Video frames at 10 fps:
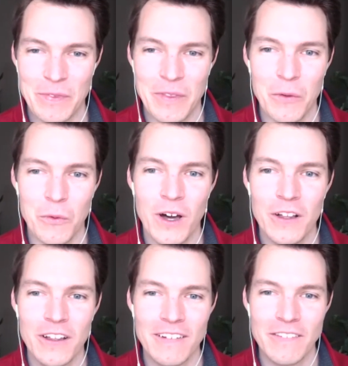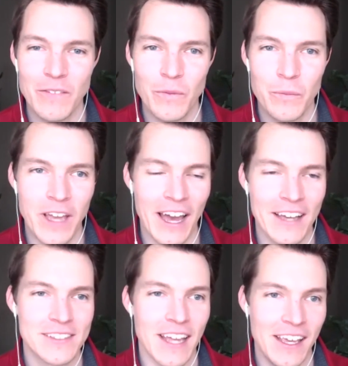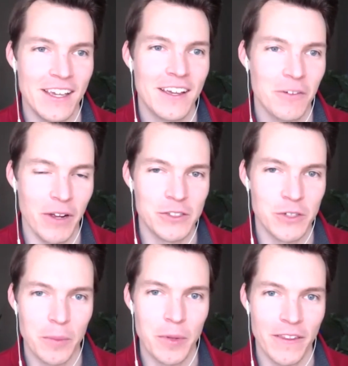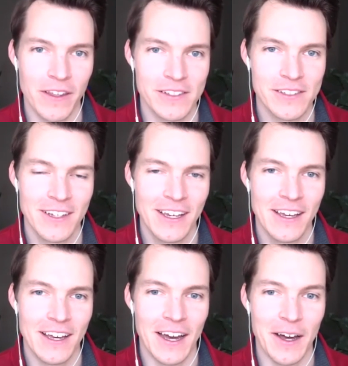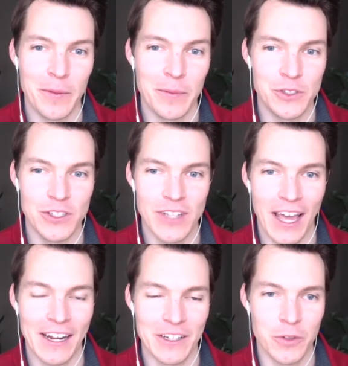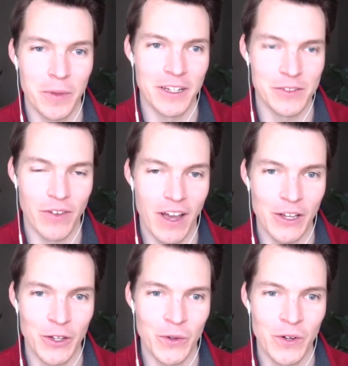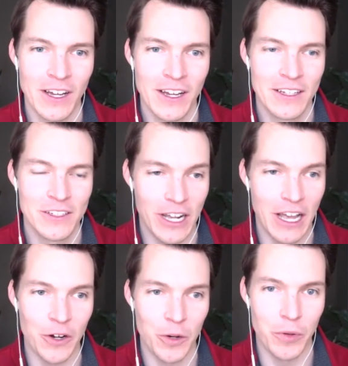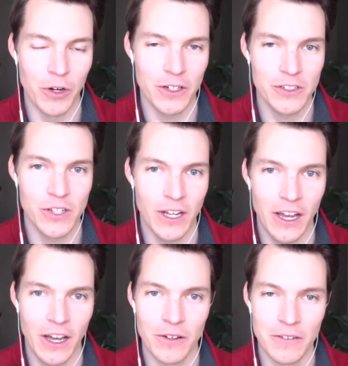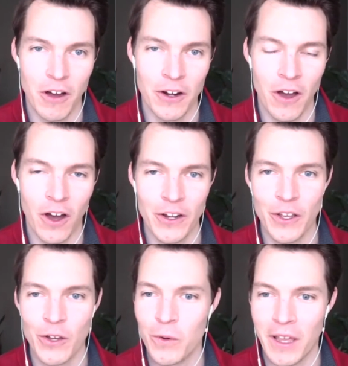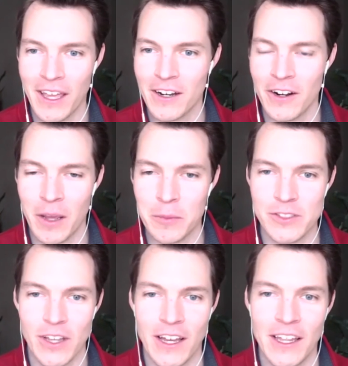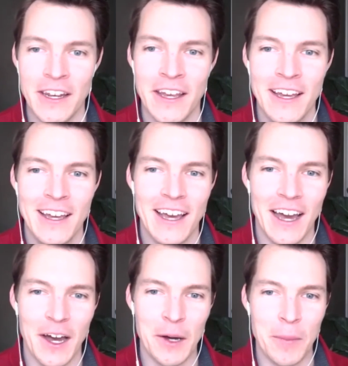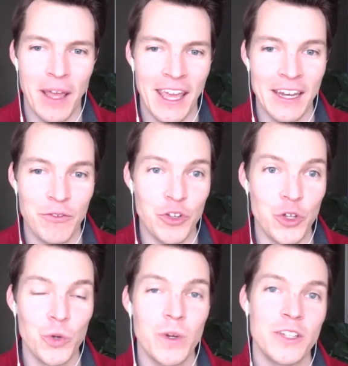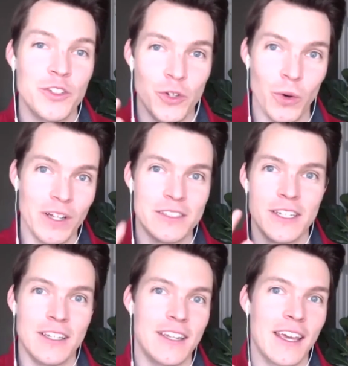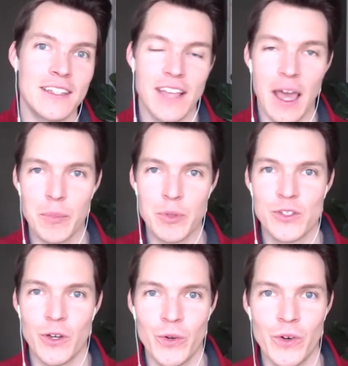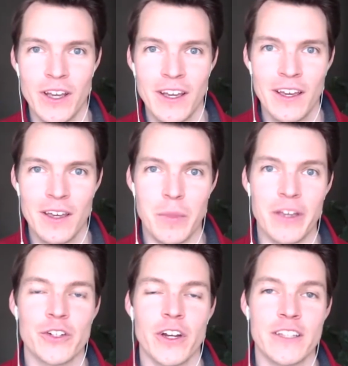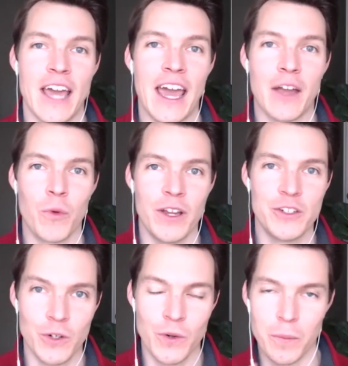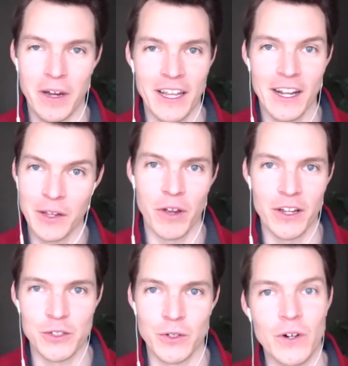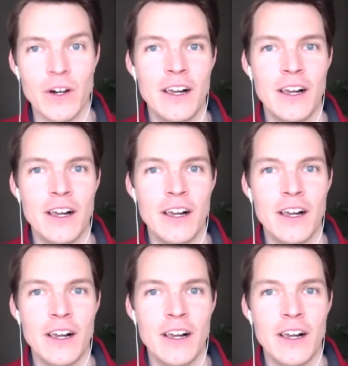Well, guys, take Rachel up on this. She's adding tremendous value. Check out her books. Check out on audio and on Amazon. And if you enjoyed today's episode, make sure to tag Rachel, Money Honey Rachel,